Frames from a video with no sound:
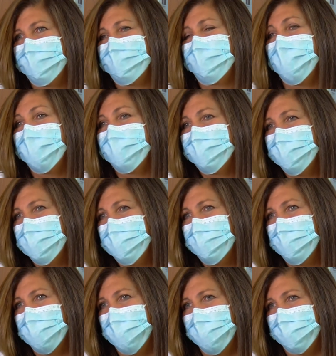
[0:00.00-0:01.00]
by the
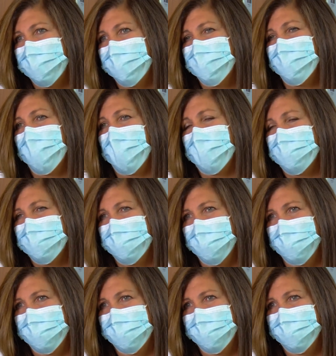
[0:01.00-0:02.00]
Coupe-Tec is
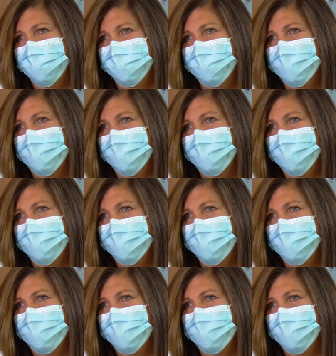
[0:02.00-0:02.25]
fascinating.